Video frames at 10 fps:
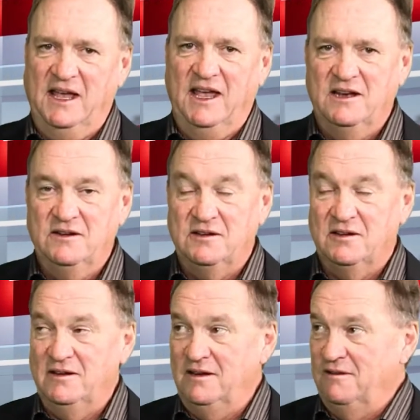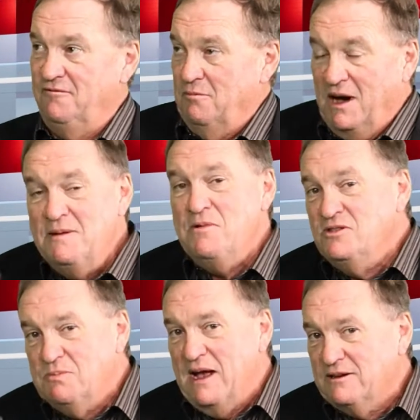And from my
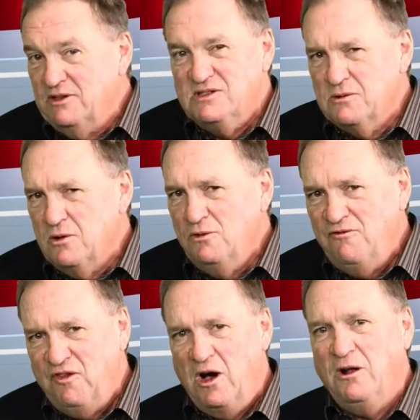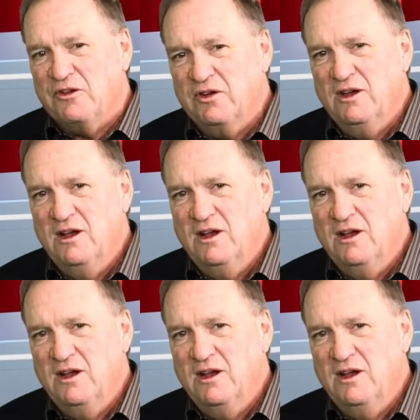perspective, it's their own fault.